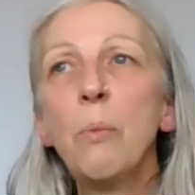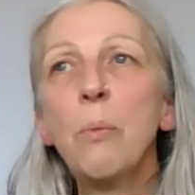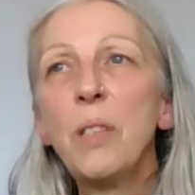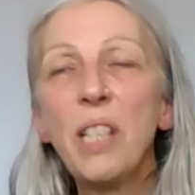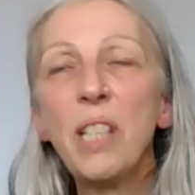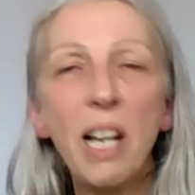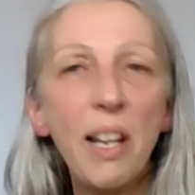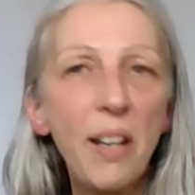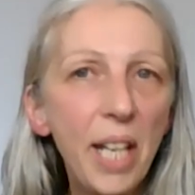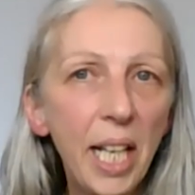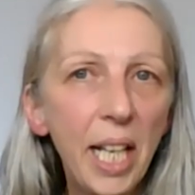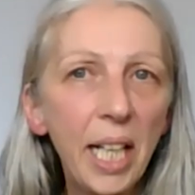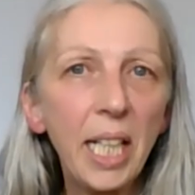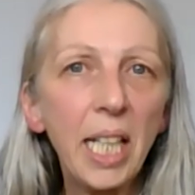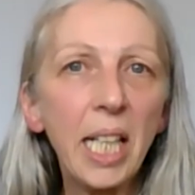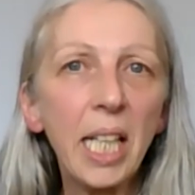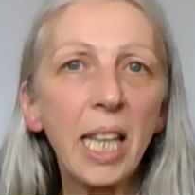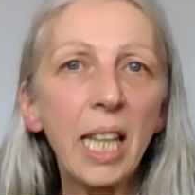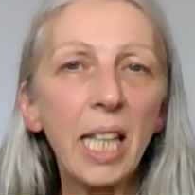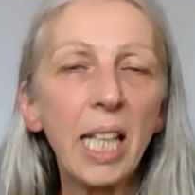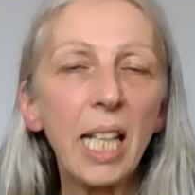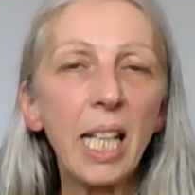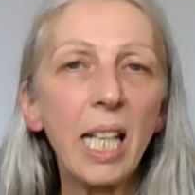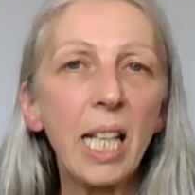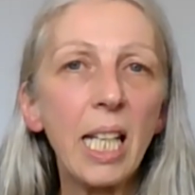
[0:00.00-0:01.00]
Done
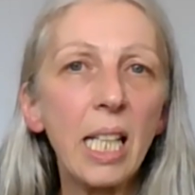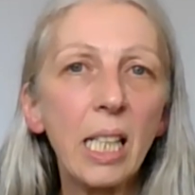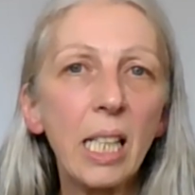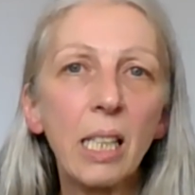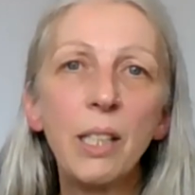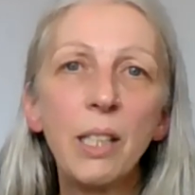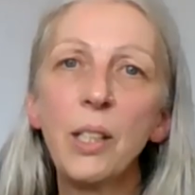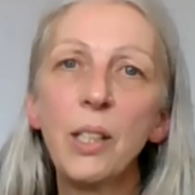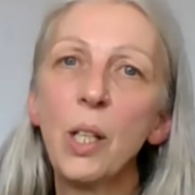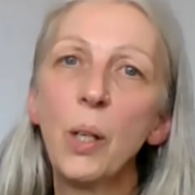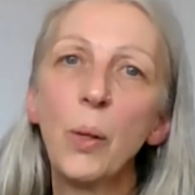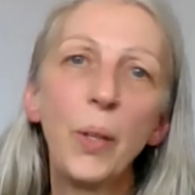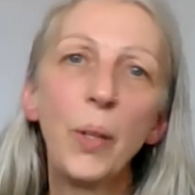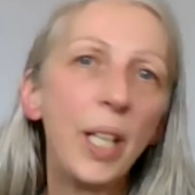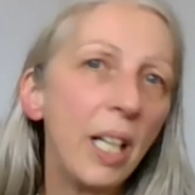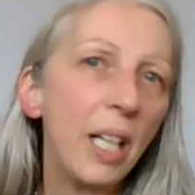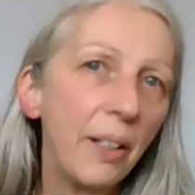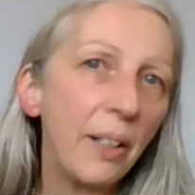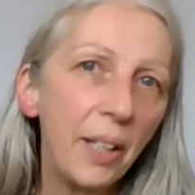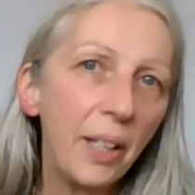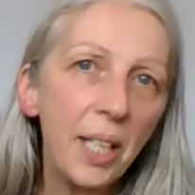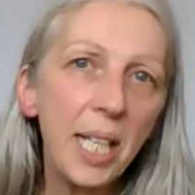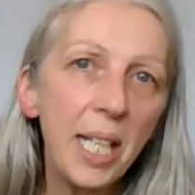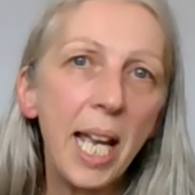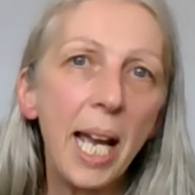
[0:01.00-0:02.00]
anything? No,
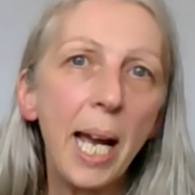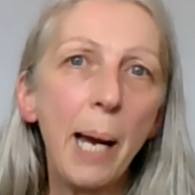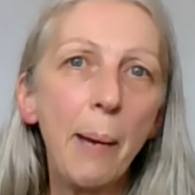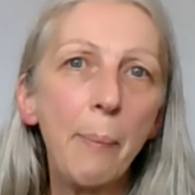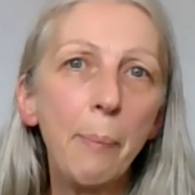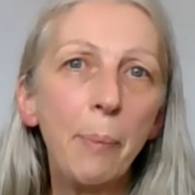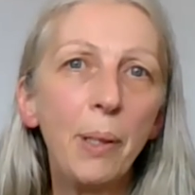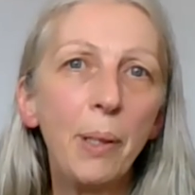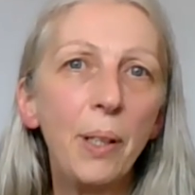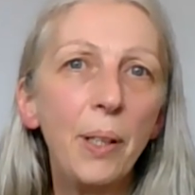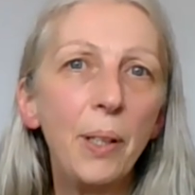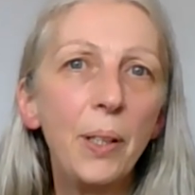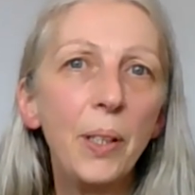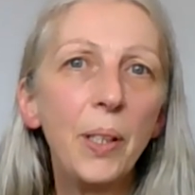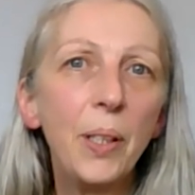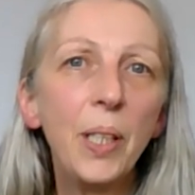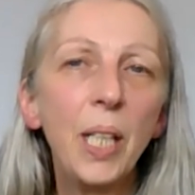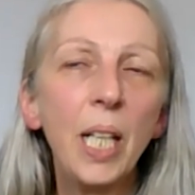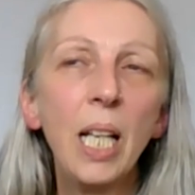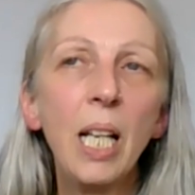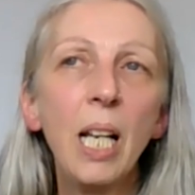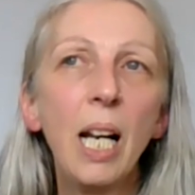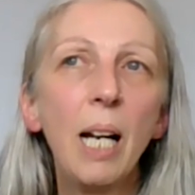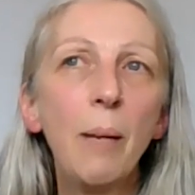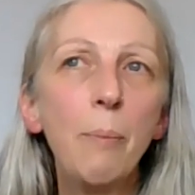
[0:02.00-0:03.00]
nothing happened.
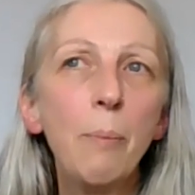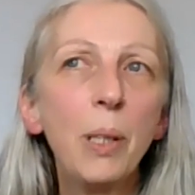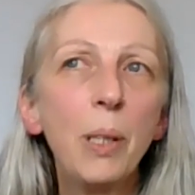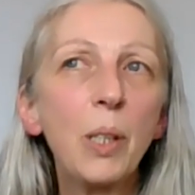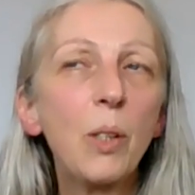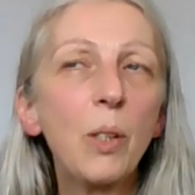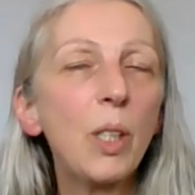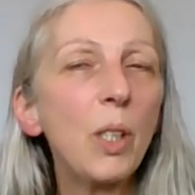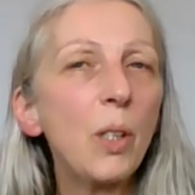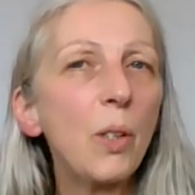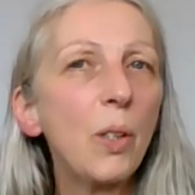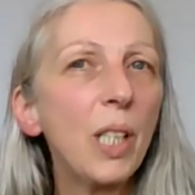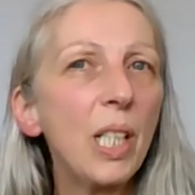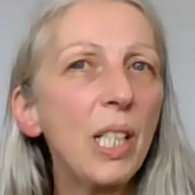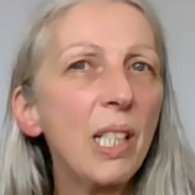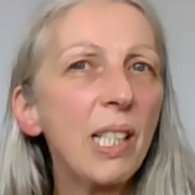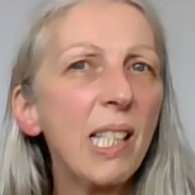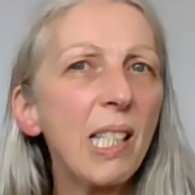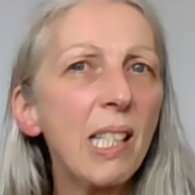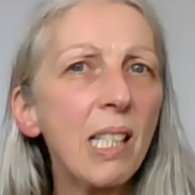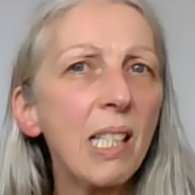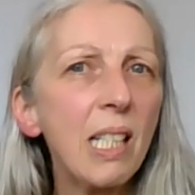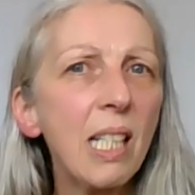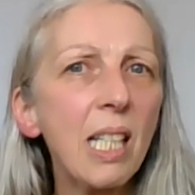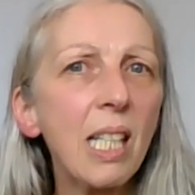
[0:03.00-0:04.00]
But you can
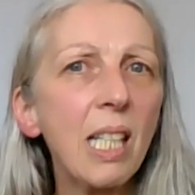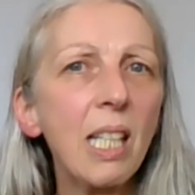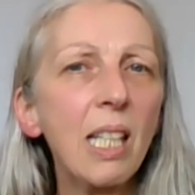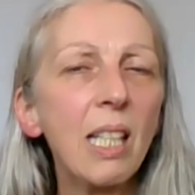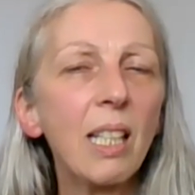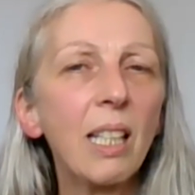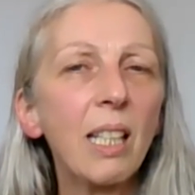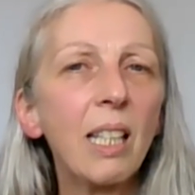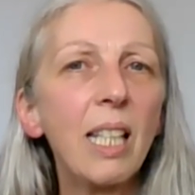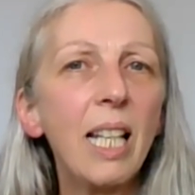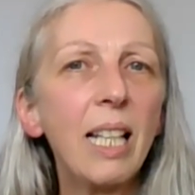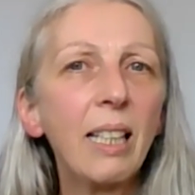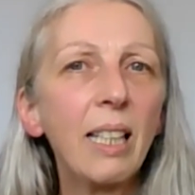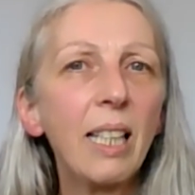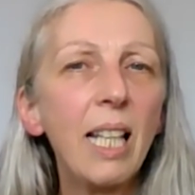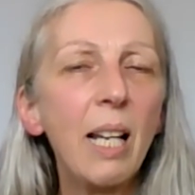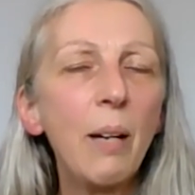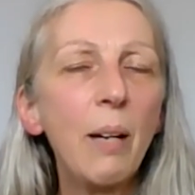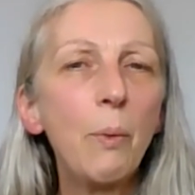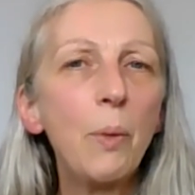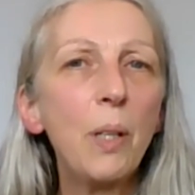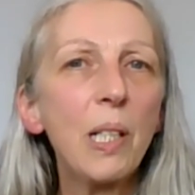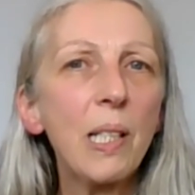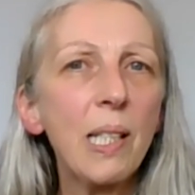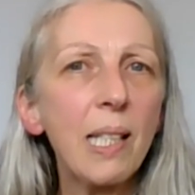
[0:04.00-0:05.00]
see that
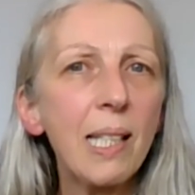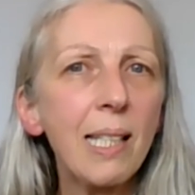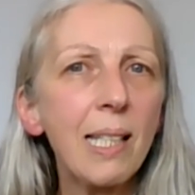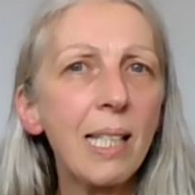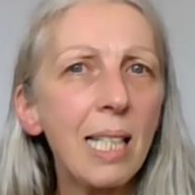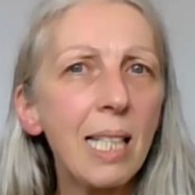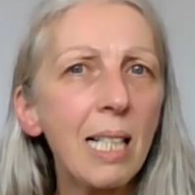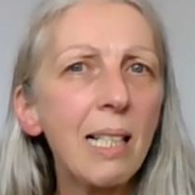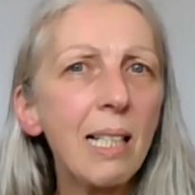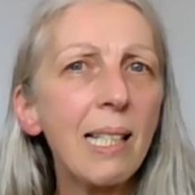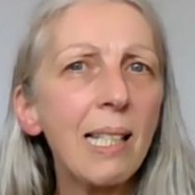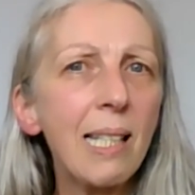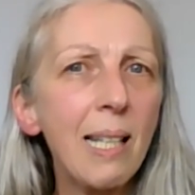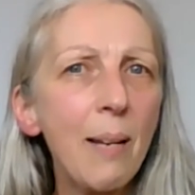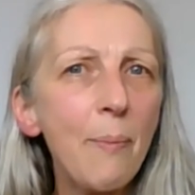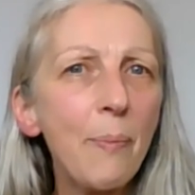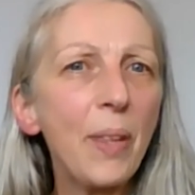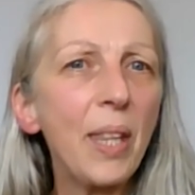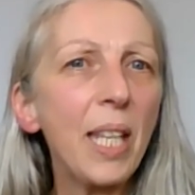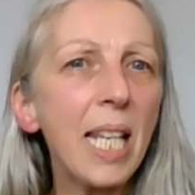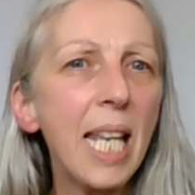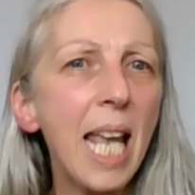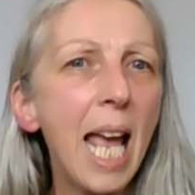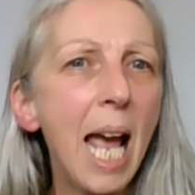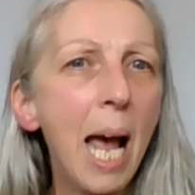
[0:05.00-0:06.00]
there is still
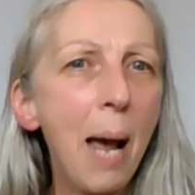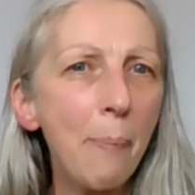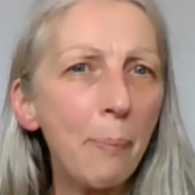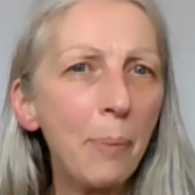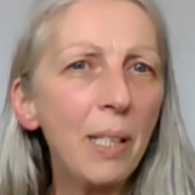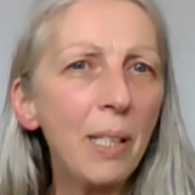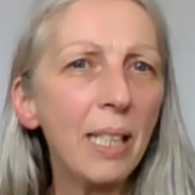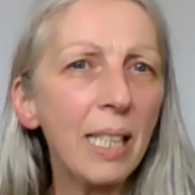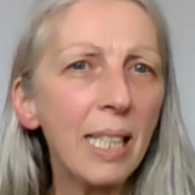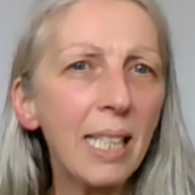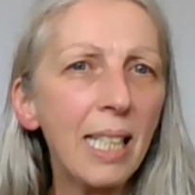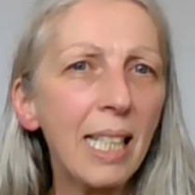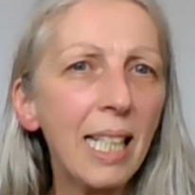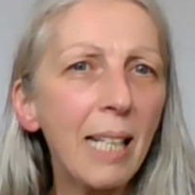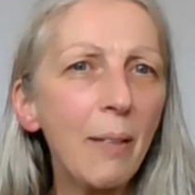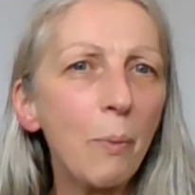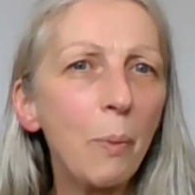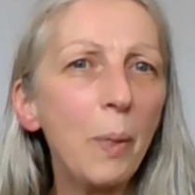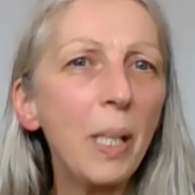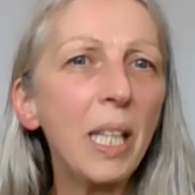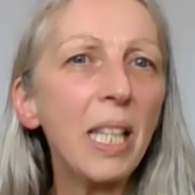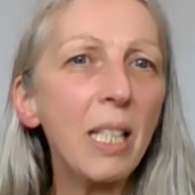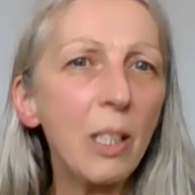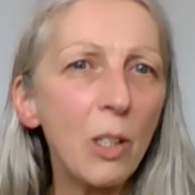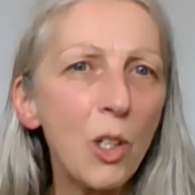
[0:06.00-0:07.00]
something happened
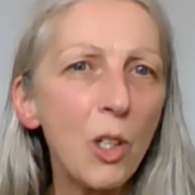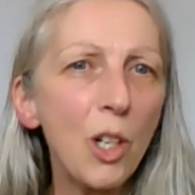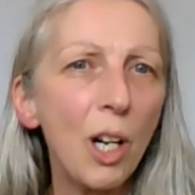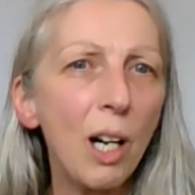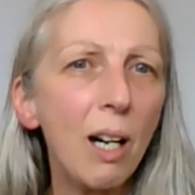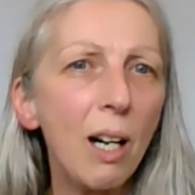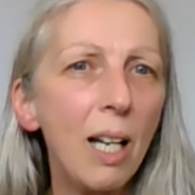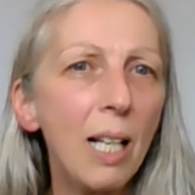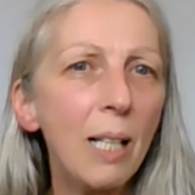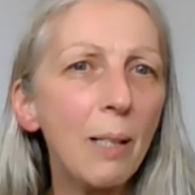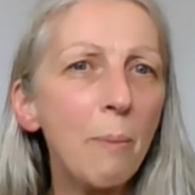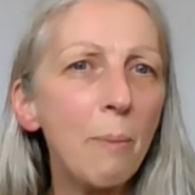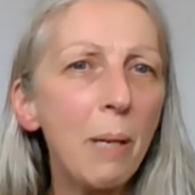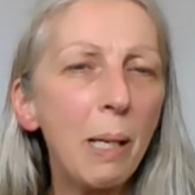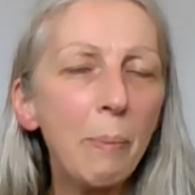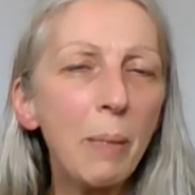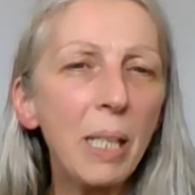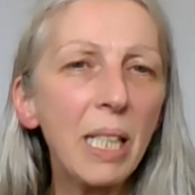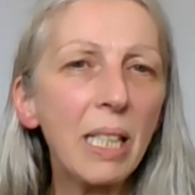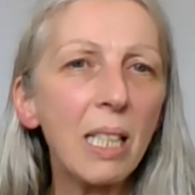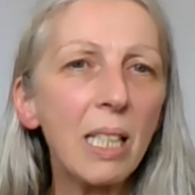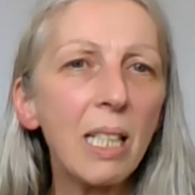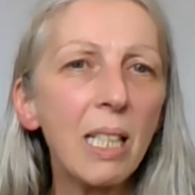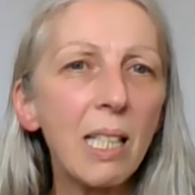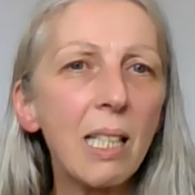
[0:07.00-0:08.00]
with a child.
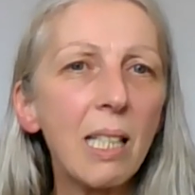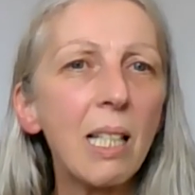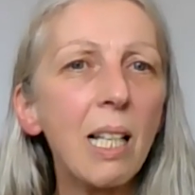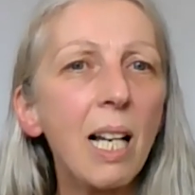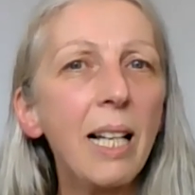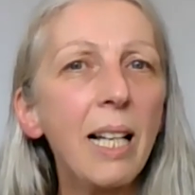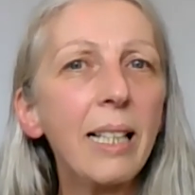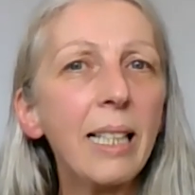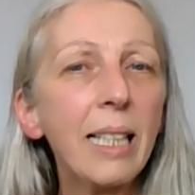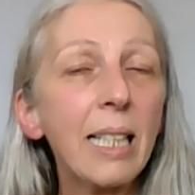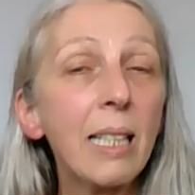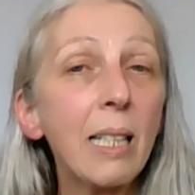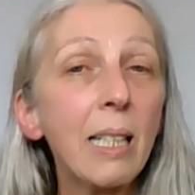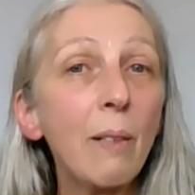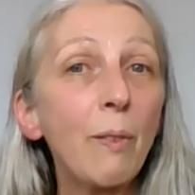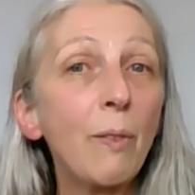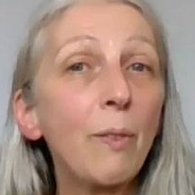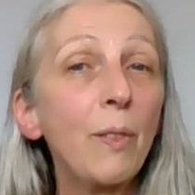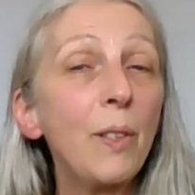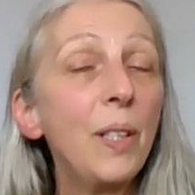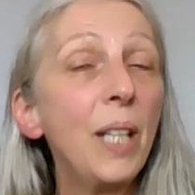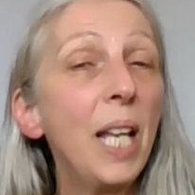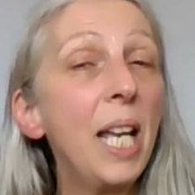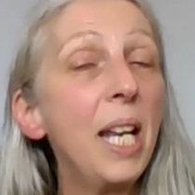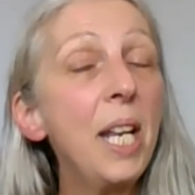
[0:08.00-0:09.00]
Maybe it is slightly
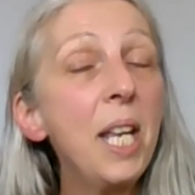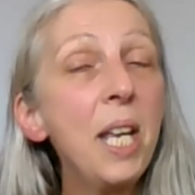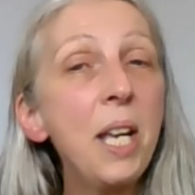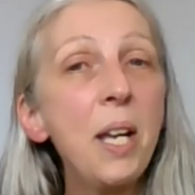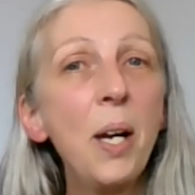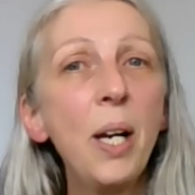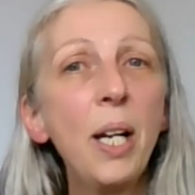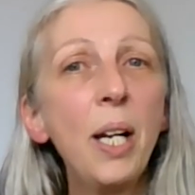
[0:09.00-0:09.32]
different. Then